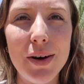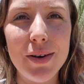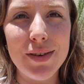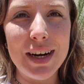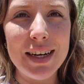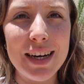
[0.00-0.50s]

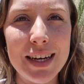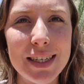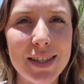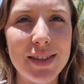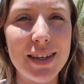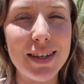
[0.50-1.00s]
Alright
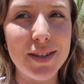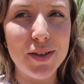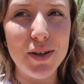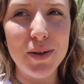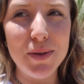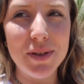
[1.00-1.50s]
guys,
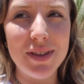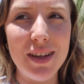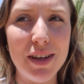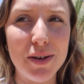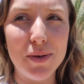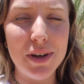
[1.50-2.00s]
excuse
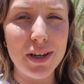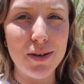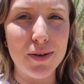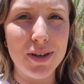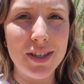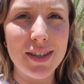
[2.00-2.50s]
the annoying
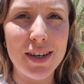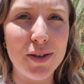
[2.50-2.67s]
noise. I